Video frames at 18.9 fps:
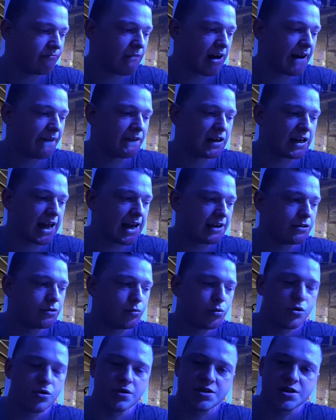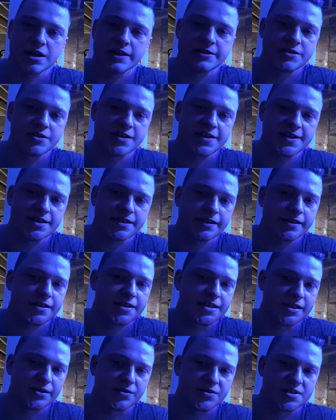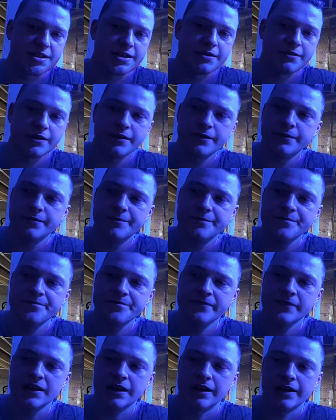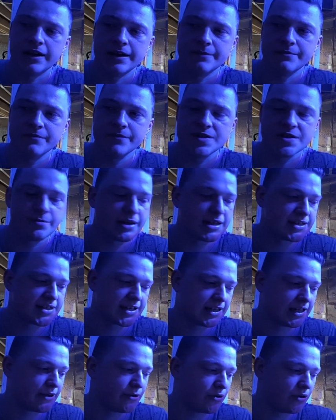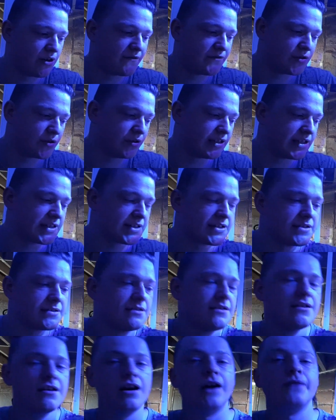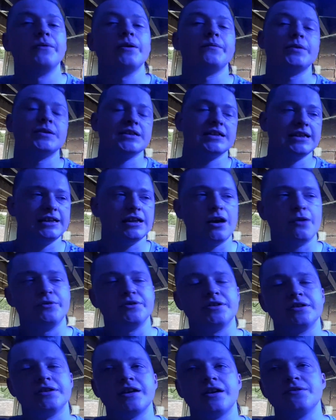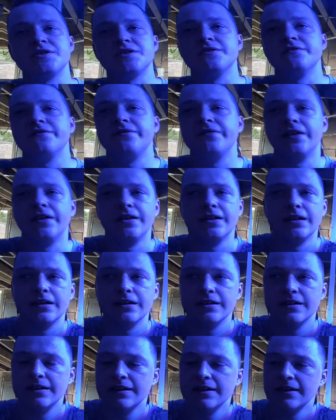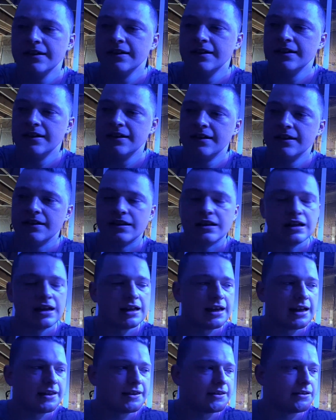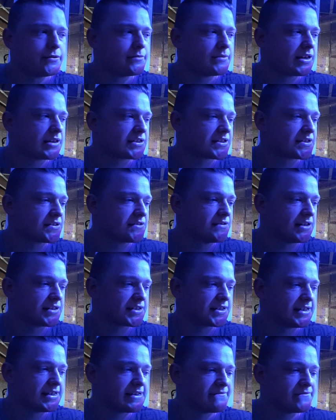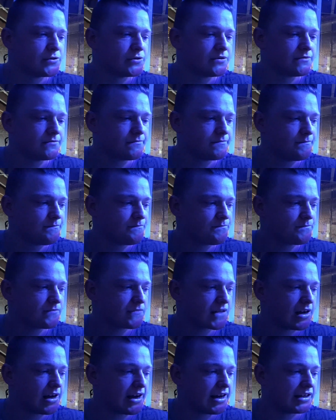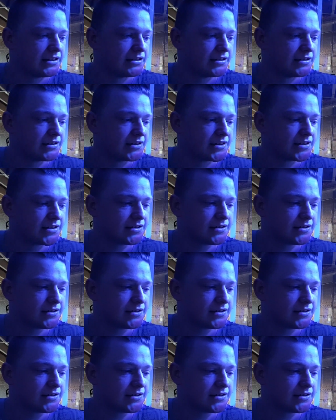and the lack of water changes, and it's still 0. So basically all I've done is I've obviously lowered the dose of the Lananthium, that's a given, and